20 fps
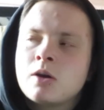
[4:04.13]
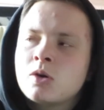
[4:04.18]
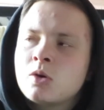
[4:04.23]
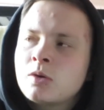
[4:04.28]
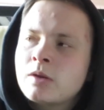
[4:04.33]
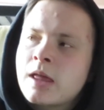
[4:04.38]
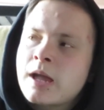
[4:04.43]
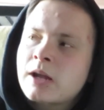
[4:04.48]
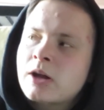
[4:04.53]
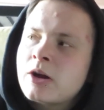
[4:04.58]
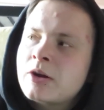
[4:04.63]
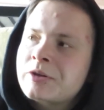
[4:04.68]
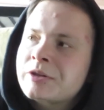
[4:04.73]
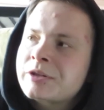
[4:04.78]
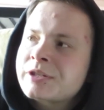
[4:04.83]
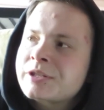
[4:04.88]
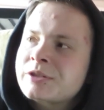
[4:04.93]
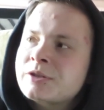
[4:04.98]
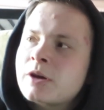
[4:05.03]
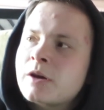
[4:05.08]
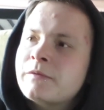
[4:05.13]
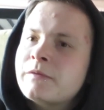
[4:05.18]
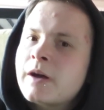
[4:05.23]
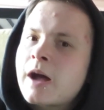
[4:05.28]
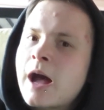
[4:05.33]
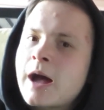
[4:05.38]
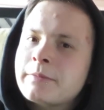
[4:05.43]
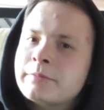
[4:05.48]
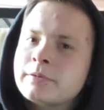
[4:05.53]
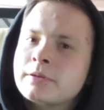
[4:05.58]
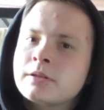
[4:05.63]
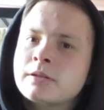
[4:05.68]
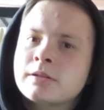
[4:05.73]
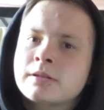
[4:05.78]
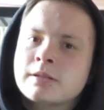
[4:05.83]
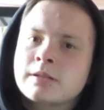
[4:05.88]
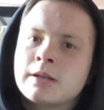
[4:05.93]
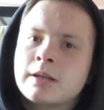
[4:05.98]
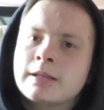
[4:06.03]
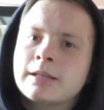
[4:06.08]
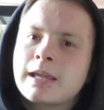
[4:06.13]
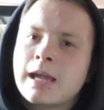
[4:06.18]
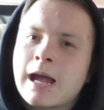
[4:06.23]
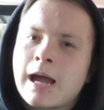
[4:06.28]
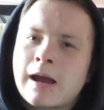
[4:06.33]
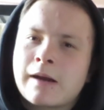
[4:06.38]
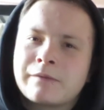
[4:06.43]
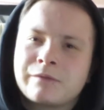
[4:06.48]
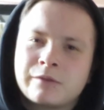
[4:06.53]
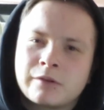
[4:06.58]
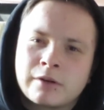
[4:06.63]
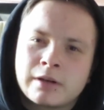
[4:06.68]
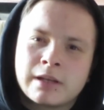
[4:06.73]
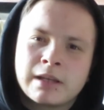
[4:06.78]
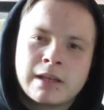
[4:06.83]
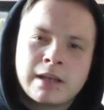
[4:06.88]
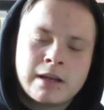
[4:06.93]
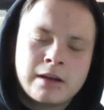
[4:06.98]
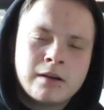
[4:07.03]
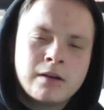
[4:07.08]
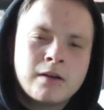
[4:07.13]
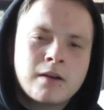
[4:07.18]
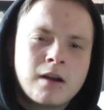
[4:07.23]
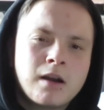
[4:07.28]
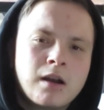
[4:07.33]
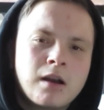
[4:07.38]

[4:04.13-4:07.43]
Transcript: all that kind of stuff happens like after a year.